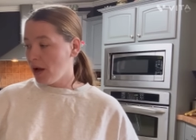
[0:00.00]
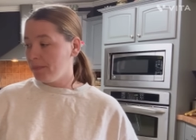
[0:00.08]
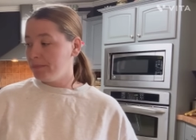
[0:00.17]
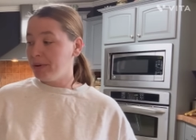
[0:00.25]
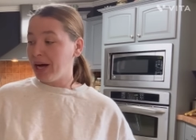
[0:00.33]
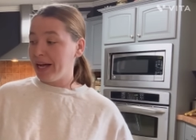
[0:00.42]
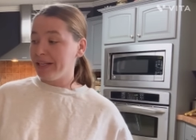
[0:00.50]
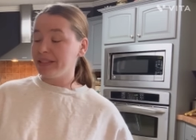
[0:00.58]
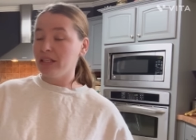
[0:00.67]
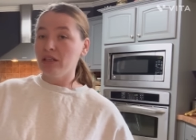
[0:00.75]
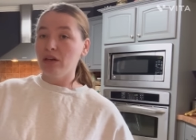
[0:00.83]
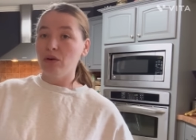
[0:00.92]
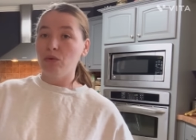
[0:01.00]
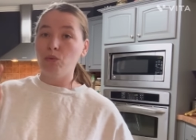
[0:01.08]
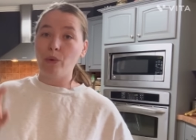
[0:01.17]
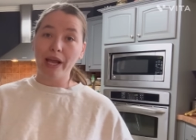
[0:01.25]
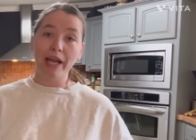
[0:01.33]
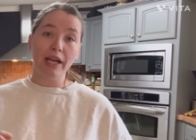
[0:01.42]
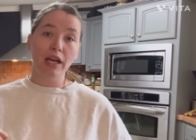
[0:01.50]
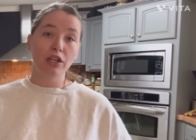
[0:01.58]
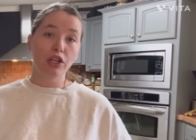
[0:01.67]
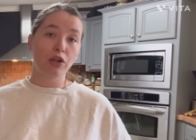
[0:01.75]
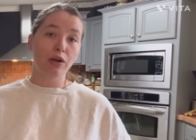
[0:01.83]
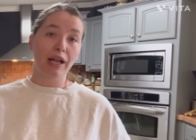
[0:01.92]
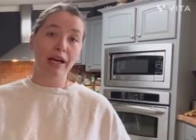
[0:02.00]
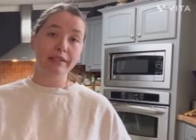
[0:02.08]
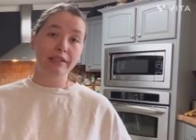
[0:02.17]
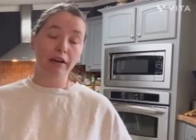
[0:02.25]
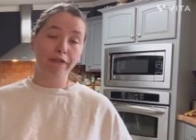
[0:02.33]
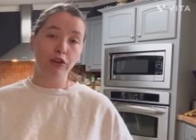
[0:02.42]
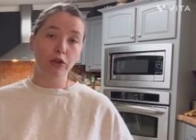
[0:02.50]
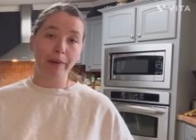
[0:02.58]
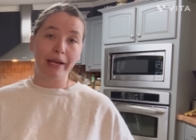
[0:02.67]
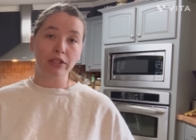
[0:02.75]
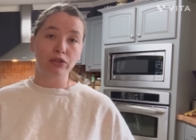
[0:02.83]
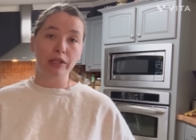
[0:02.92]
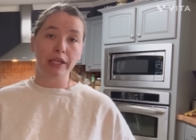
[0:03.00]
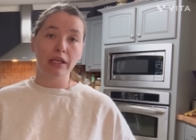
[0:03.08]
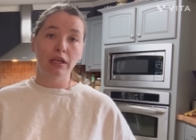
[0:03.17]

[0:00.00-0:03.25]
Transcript: But we utilize a food pantry.